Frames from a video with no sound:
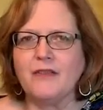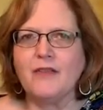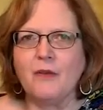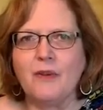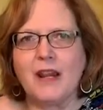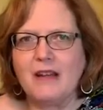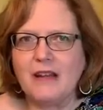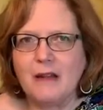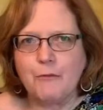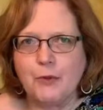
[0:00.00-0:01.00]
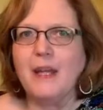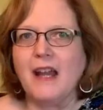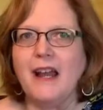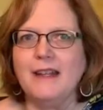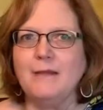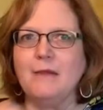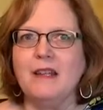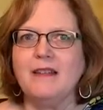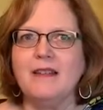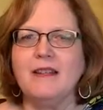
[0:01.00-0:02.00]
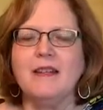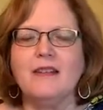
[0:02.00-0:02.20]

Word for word: sewn at pretty high speeds,